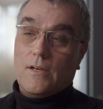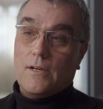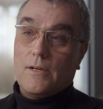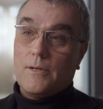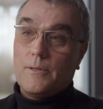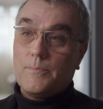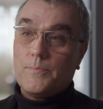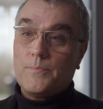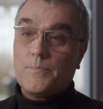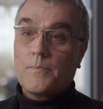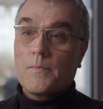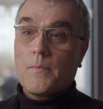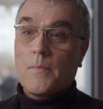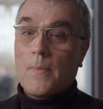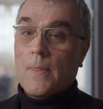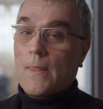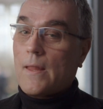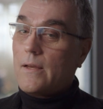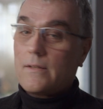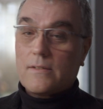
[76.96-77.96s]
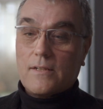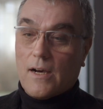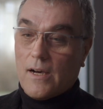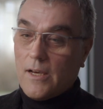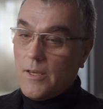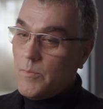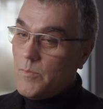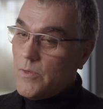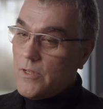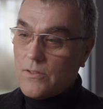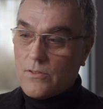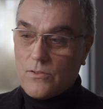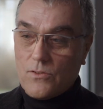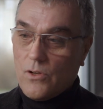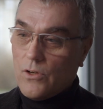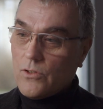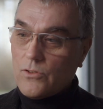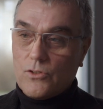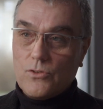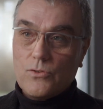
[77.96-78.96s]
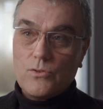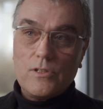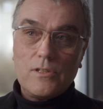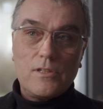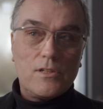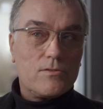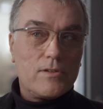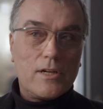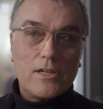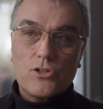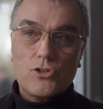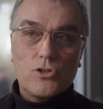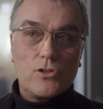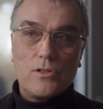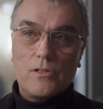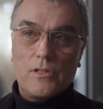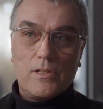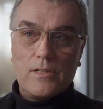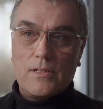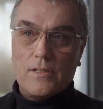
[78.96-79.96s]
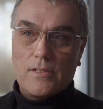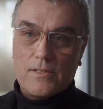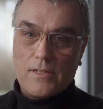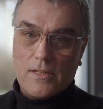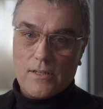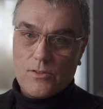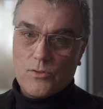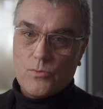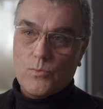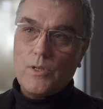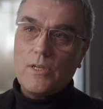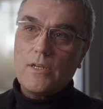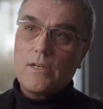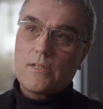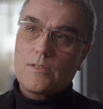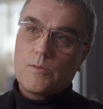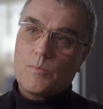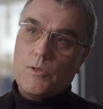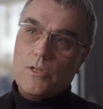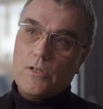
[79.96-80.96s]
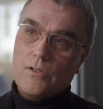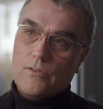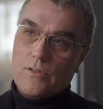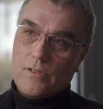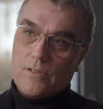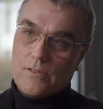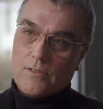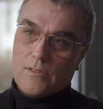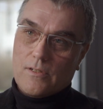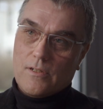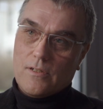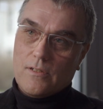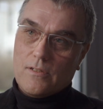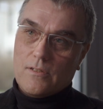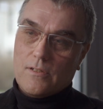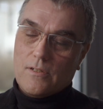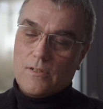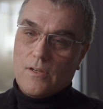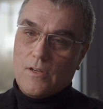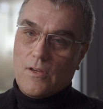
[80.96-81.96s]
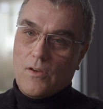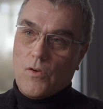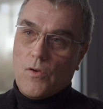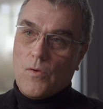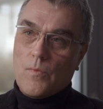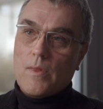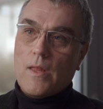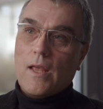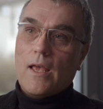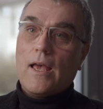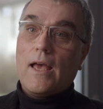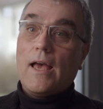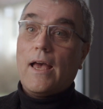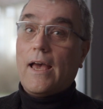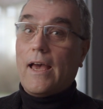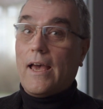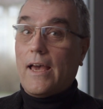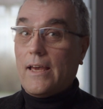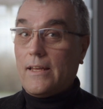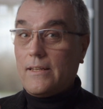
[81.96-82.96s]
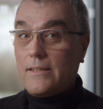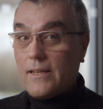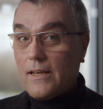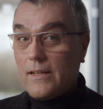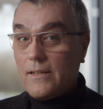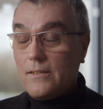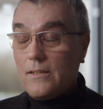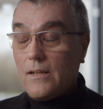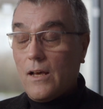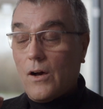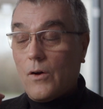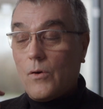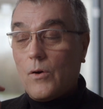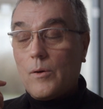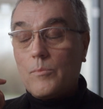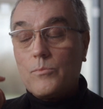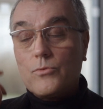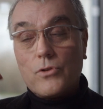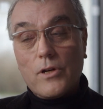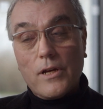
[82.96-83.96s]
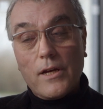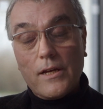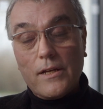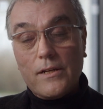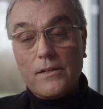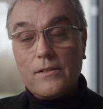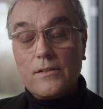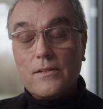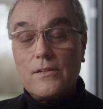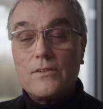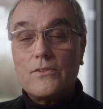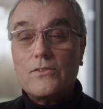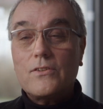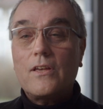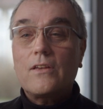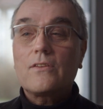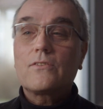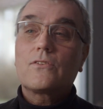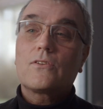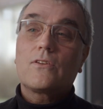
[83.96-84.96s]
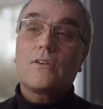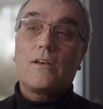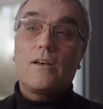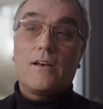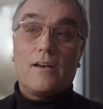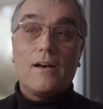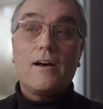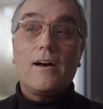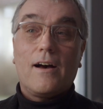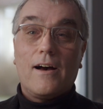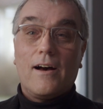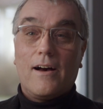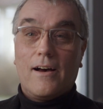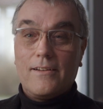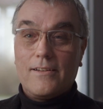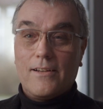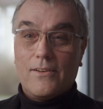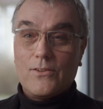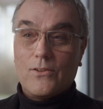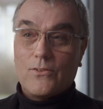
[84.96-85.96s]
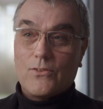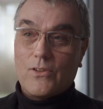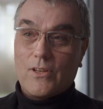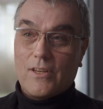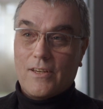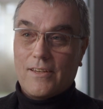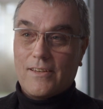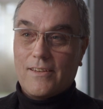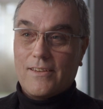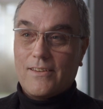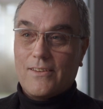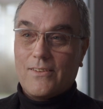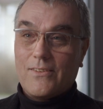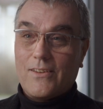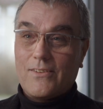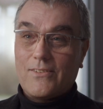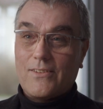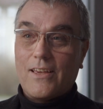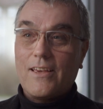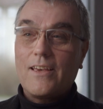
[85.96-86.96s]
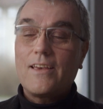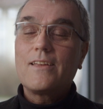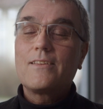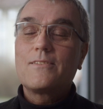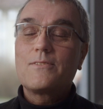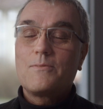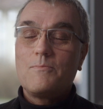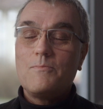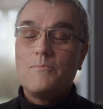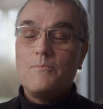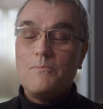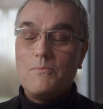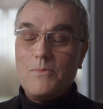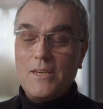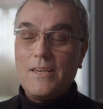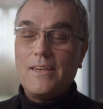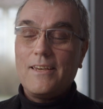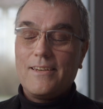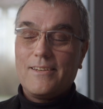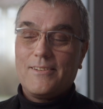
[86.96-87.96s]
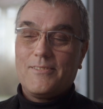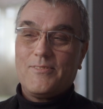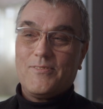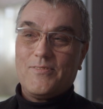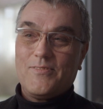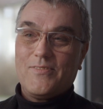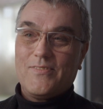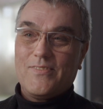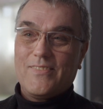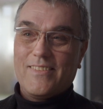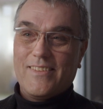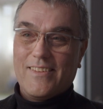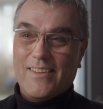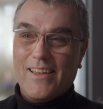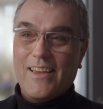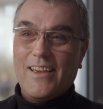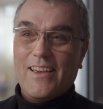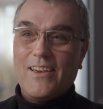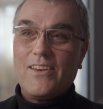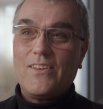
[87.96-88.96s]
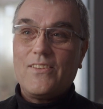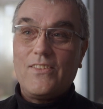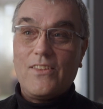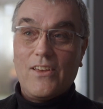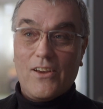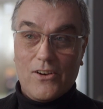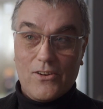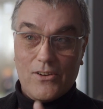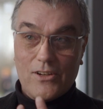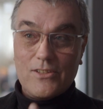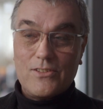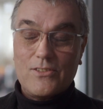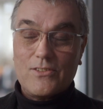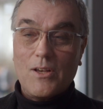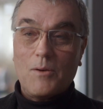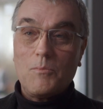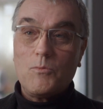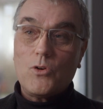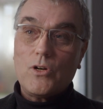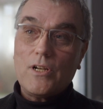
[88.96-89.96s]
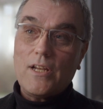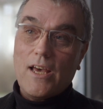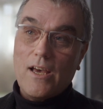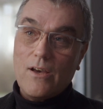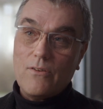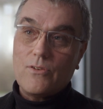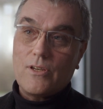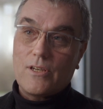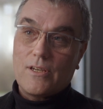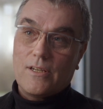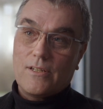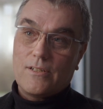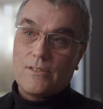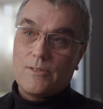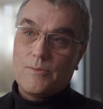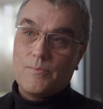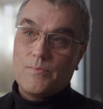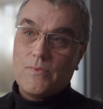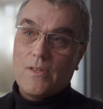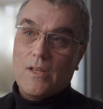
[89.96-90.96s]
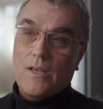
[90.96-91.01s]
Time is not unidirectional in the sense we experience it. And then our brain says another thing. They say, it's me. Mm-hmm. There is someone having it.